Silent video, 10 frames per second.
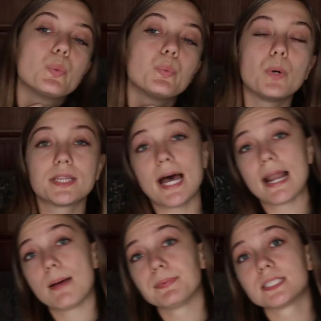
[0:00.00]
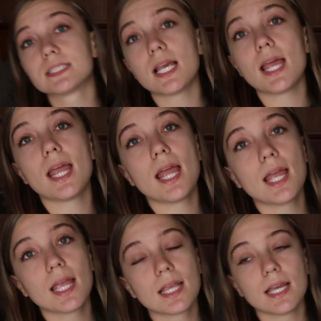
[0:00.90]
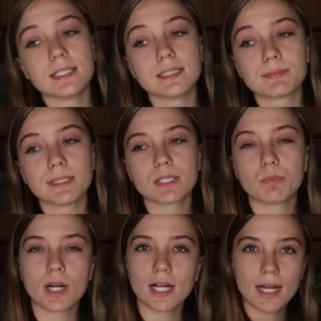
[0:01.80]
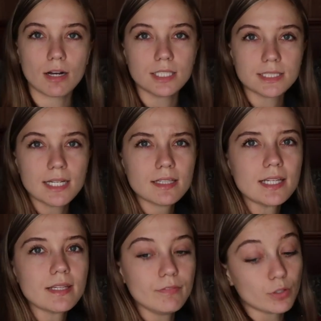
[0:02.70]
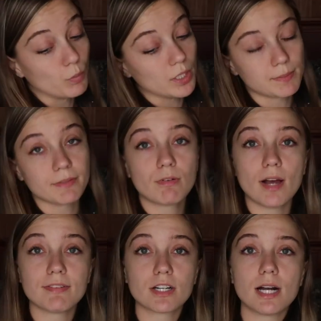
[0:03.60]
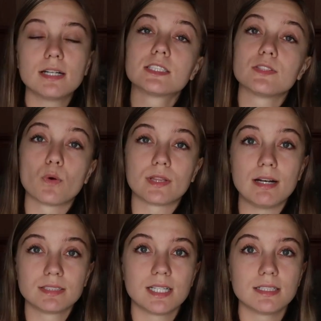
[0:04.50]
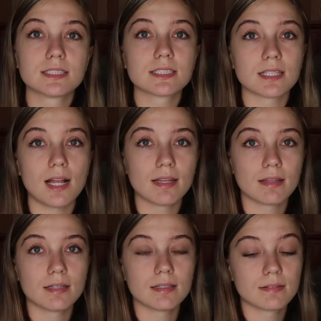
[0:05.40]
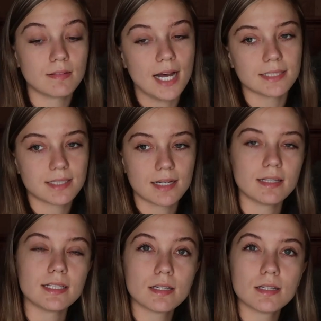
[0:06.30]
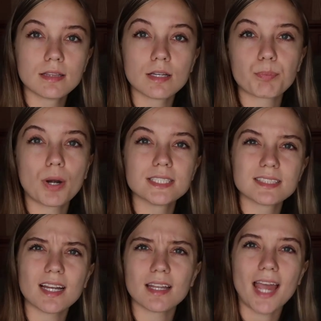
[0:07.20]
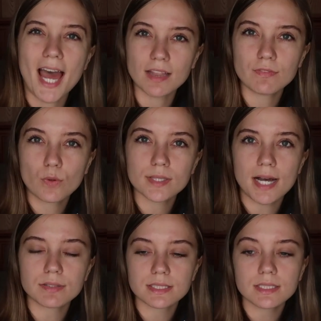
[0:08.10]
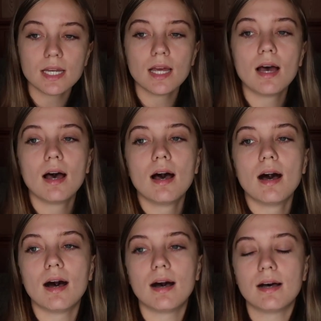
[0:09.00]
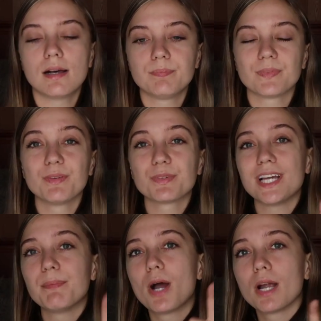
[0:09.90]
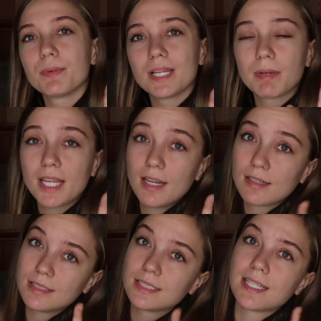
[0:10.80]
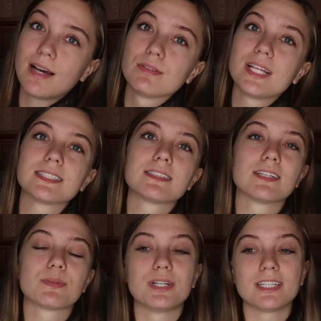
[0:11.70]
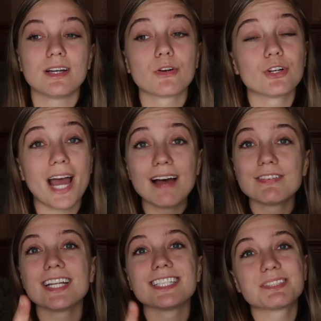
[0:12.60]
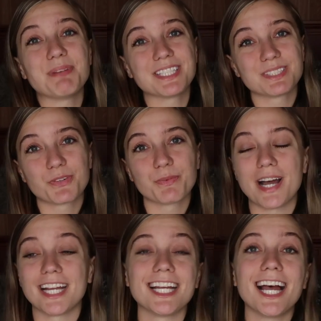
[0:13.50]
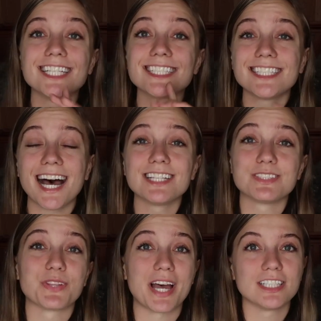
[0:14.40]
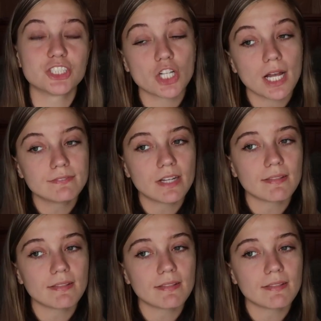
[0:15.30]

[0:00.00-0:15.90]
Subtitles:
what that app is saying is basically what I kind of already said. Like, if you want to spend $500 to $4,000, because a lot of the lots kind of like, their price is kind of like at the $4,000. And with that part being mechanically sound, that's a good one. Or having it inspected before buying it. I did not do that. Should I have